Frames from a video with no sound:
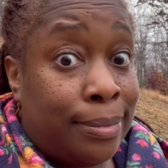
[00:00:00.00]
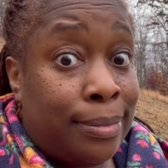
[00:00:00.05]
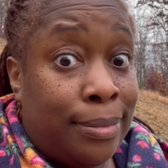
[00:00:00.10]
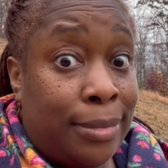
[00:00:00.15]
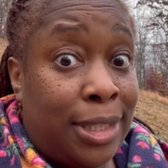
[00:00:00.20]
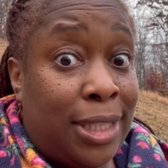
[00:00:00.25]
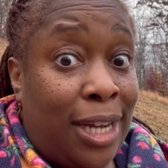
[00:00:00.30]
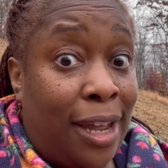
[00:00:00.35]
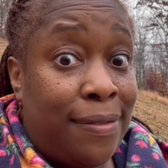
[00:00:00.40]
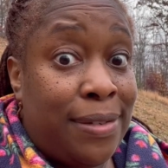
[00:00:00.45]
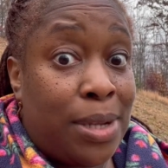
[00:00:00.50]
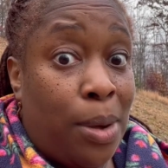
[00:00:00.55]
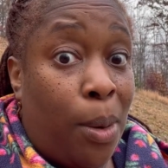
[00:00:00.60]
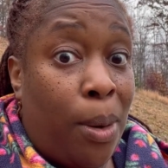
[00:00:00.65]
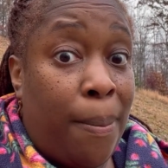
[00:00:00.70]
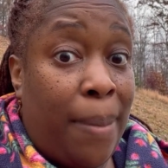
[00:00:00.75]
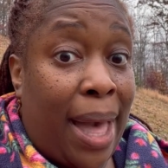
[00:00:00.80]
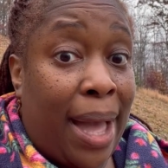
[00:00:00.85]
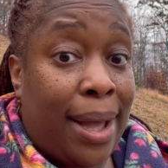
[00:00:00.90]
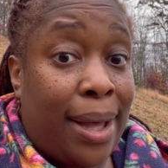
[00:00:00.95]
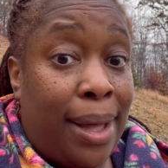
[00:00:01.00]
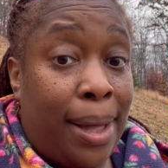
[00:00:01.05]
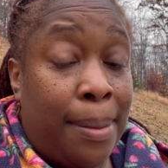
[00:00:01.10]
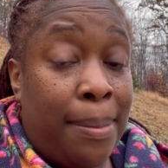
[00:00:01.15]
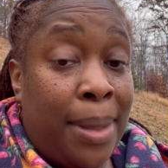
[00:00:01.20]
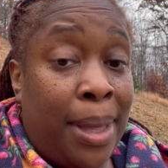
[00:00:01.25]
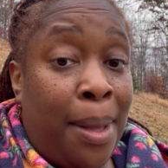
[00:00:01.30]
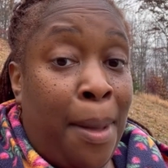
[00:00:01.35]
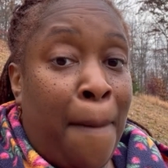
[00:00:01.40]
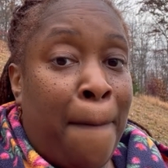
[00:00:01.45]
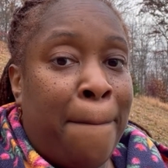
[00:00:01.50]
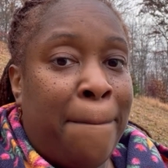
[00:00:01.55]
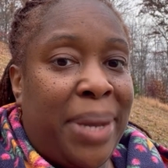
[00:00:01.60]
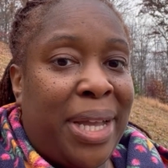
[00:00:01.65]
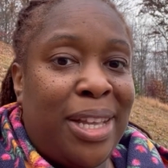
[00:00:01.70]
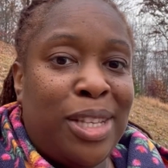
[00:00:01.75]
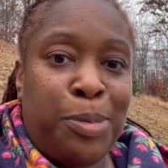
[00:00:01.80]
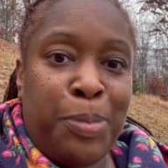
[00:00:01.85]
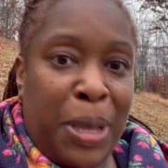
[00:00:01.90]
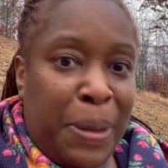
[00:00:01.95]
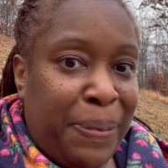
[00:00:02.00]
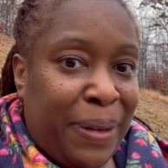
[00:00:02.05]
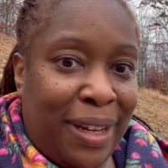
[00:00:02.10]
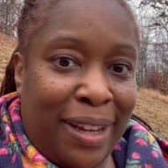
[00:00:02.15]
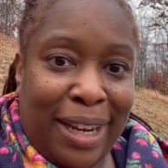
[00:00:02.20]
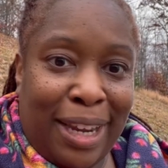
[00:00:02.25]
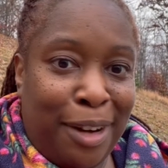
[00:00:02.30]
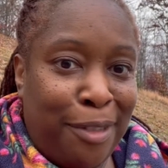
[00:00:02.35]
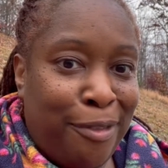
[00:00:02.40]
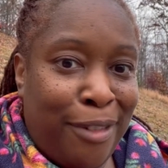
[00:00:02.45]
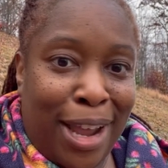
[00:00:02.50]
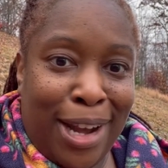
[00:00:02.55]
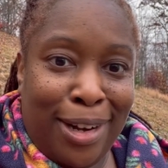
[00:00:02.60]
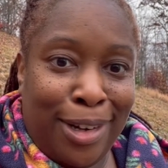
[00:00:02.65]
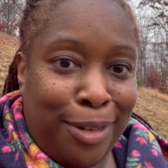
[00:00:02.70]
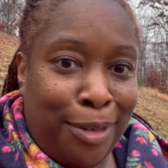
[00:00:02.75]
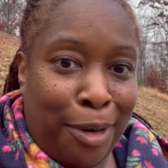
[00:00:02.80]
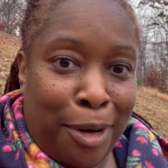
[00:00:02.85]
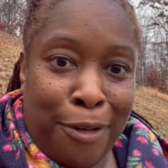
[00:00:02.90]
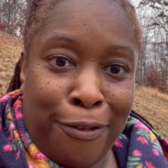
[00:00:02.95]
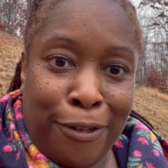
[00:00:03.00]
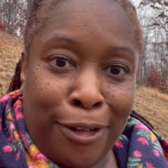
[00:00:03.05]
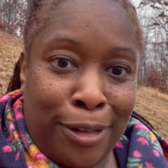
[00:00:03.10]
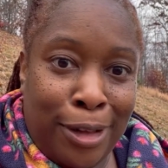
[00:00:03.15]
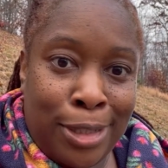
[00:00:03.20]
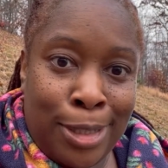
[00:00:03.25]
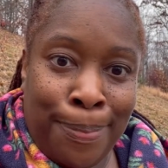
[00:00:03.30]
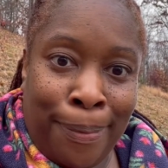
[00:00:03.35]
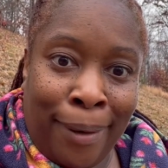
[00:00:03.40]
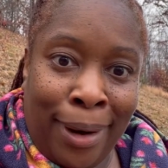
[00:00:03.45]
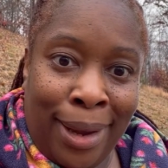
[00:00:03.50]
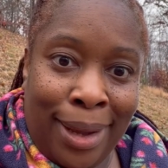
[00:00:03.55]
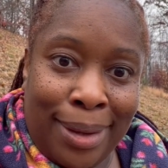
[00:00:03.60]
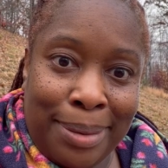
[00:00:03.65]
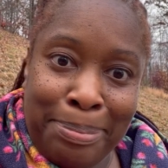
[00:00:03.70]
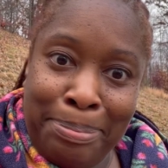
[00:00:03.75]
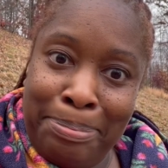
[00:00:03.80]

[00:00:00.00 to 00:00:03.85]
stuff's going back up because people are getting ready to grow for the spring.